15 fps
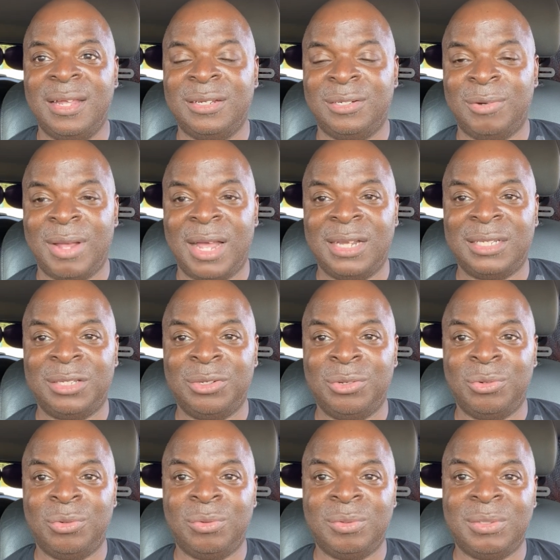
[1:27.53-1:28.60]
try
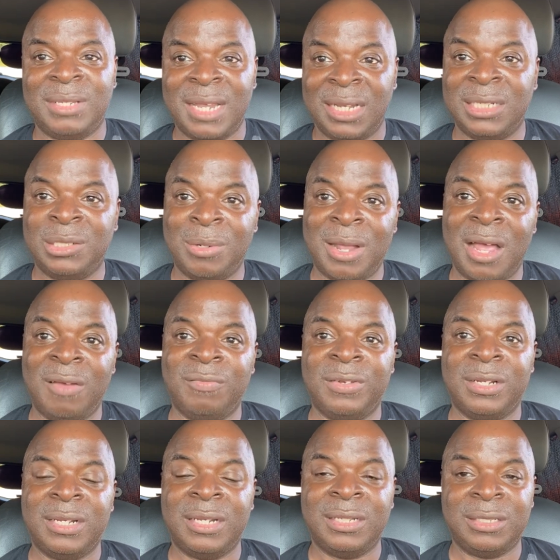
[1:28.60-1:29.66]
to test drive
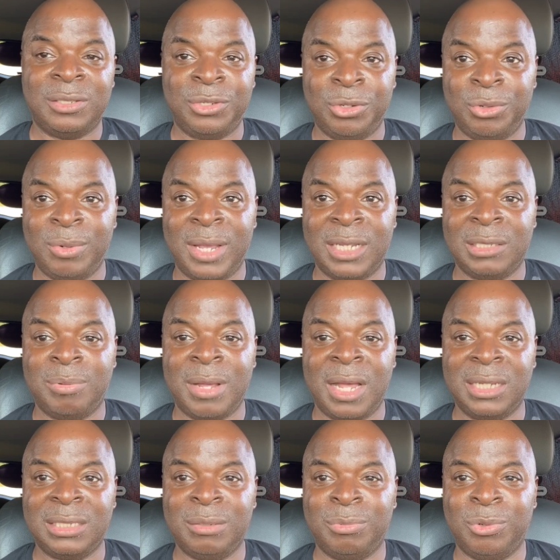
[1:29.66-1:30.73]
it too as
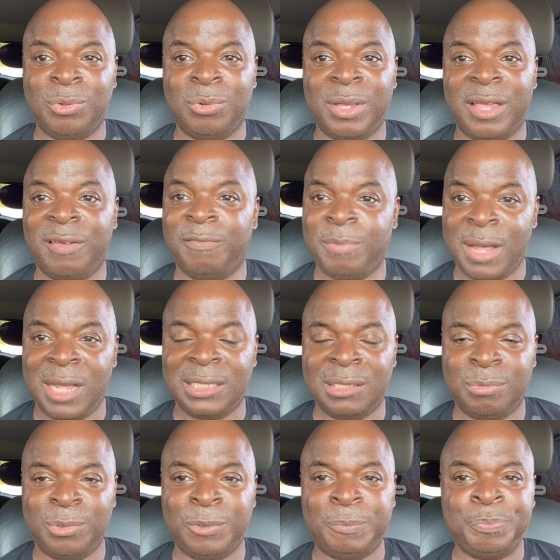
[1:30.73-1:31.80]
possible, if
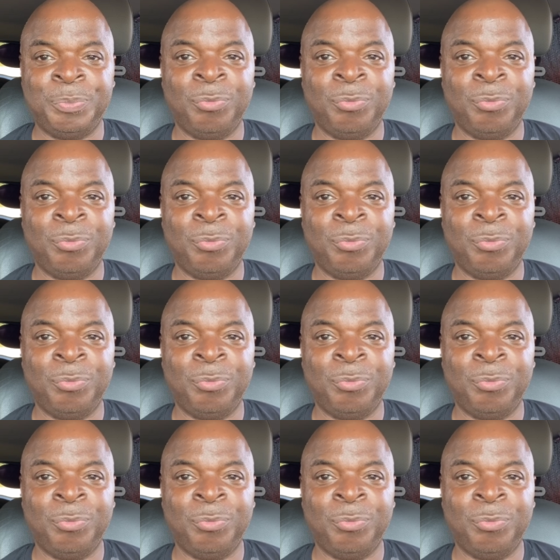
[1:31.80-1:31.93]
possible,